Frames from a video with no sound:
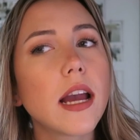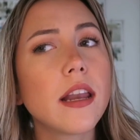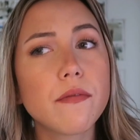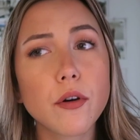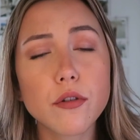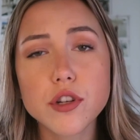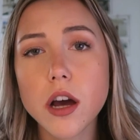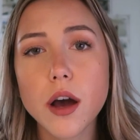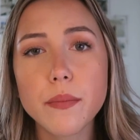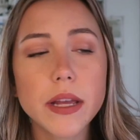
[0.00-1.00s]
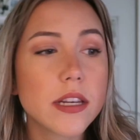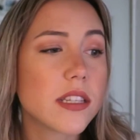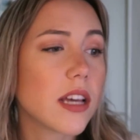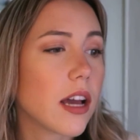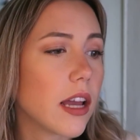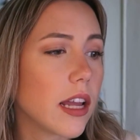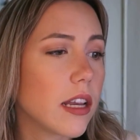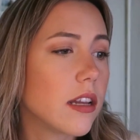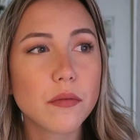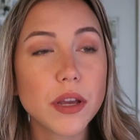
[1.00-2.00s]
Any Photoshop,
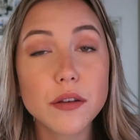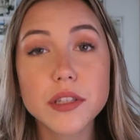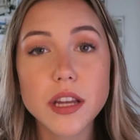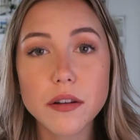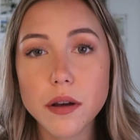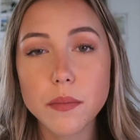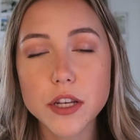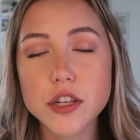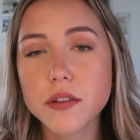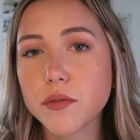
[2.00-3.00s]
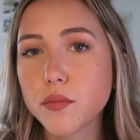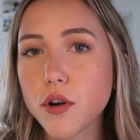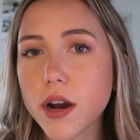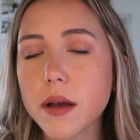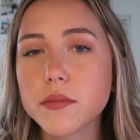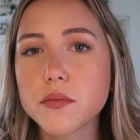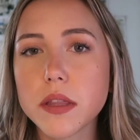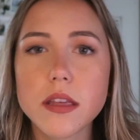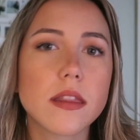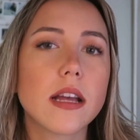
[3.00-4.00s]
InDesign, we use a bunch of different programs
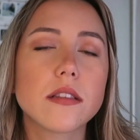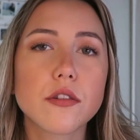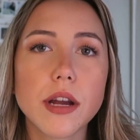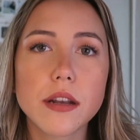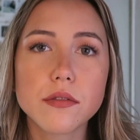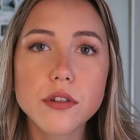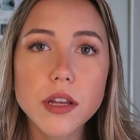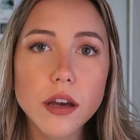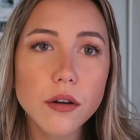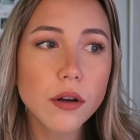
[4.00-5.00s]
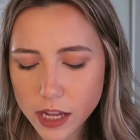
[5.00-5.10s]
within that Creative Studio.